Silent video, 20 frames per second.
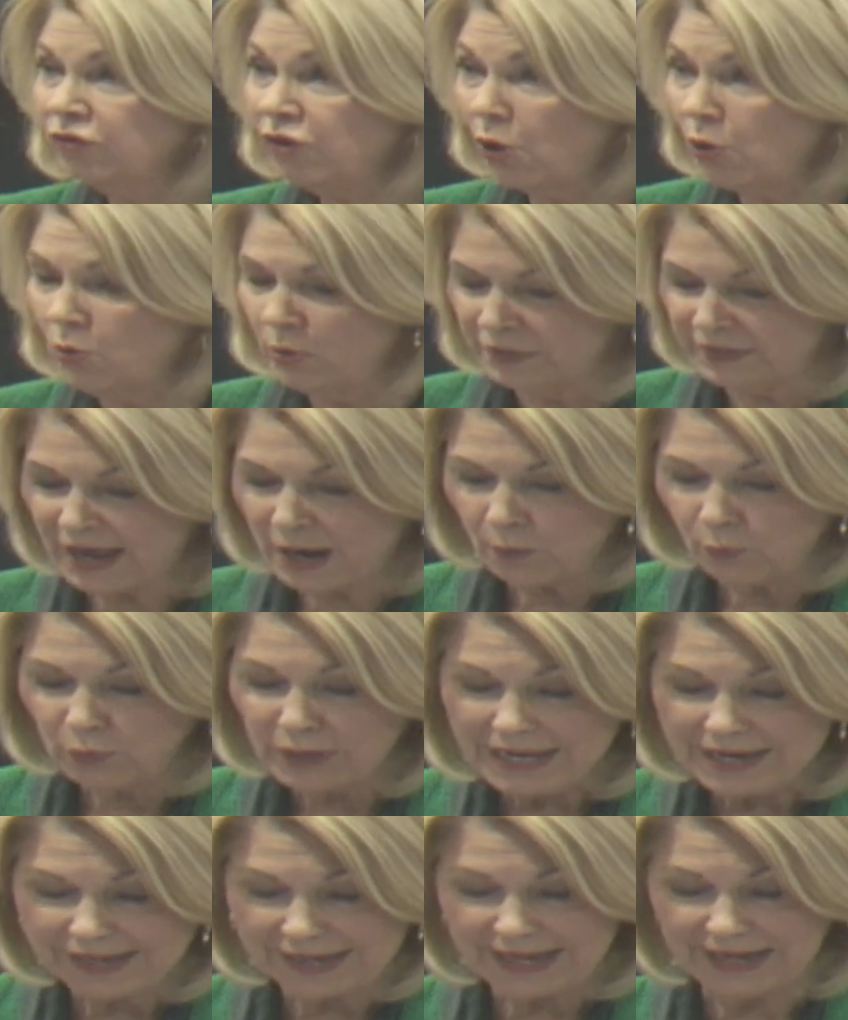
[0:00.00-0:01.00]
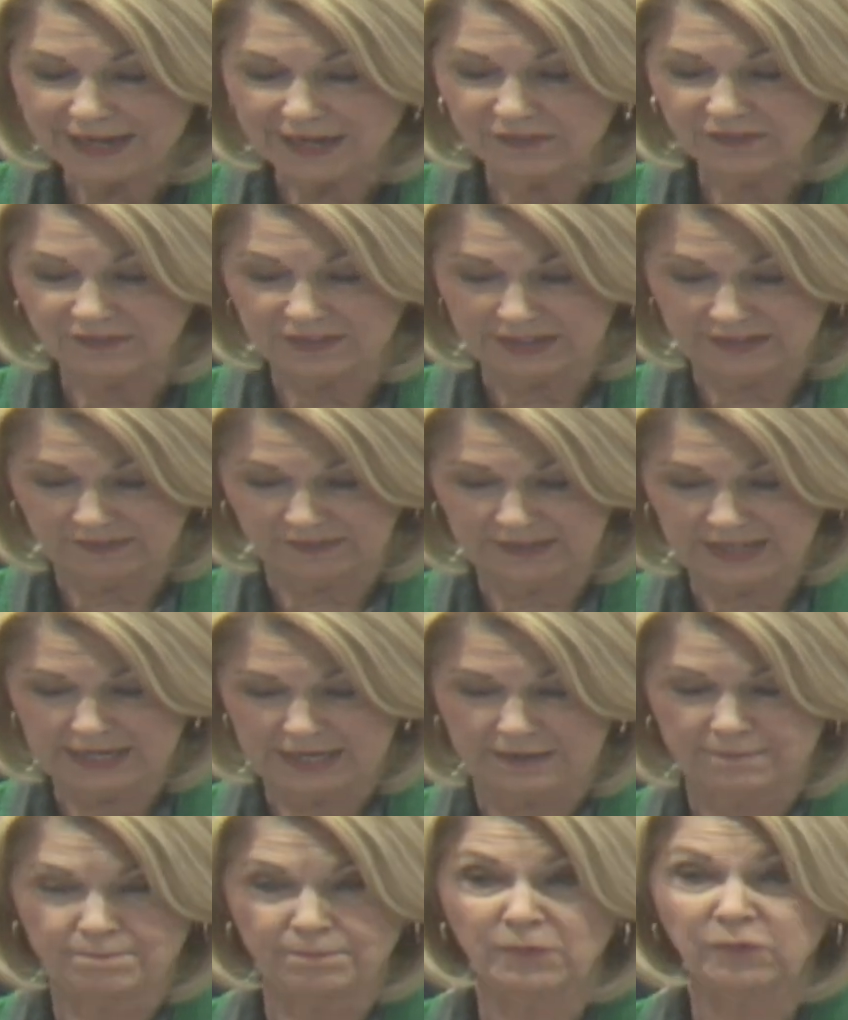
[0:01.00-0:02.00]
show that we can
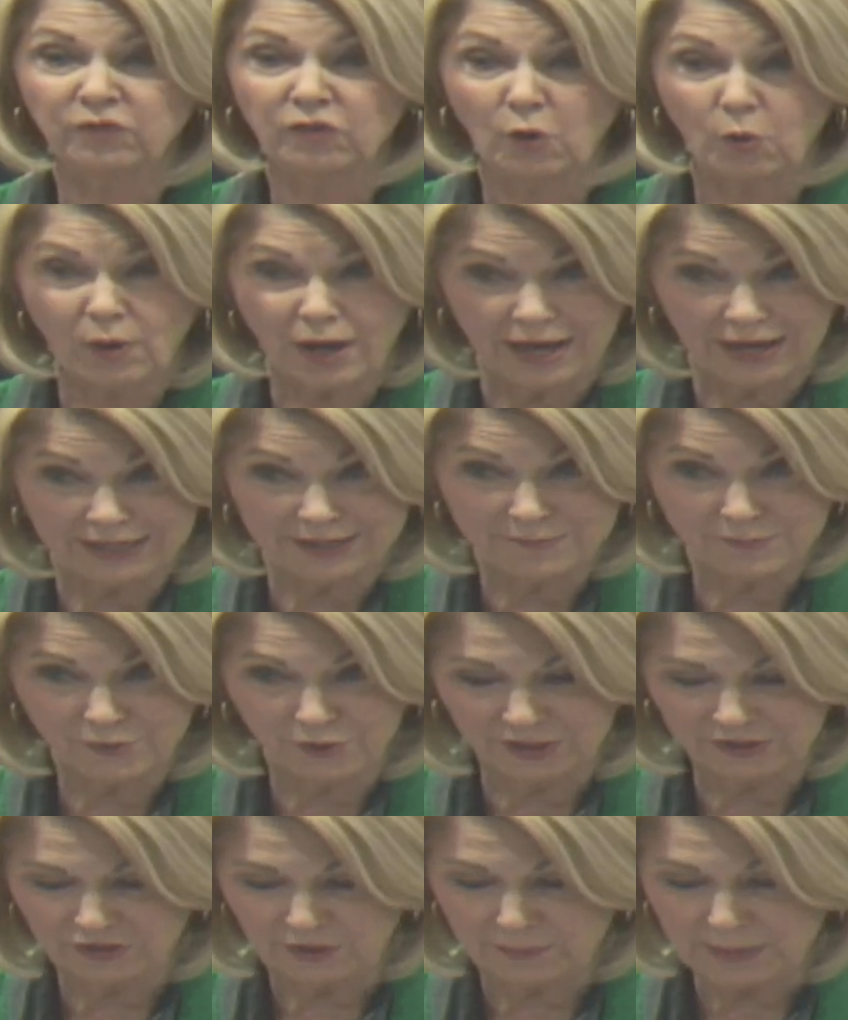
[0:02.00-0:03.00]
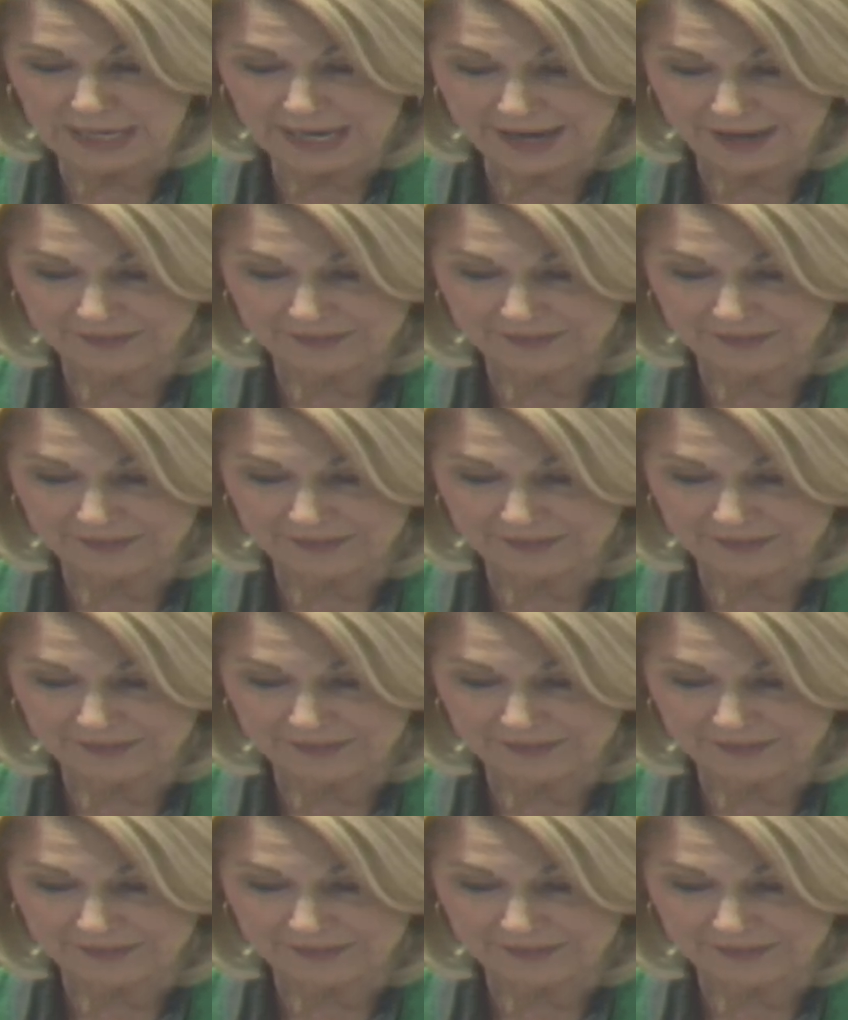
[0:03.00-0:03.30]
succeed so I am going to be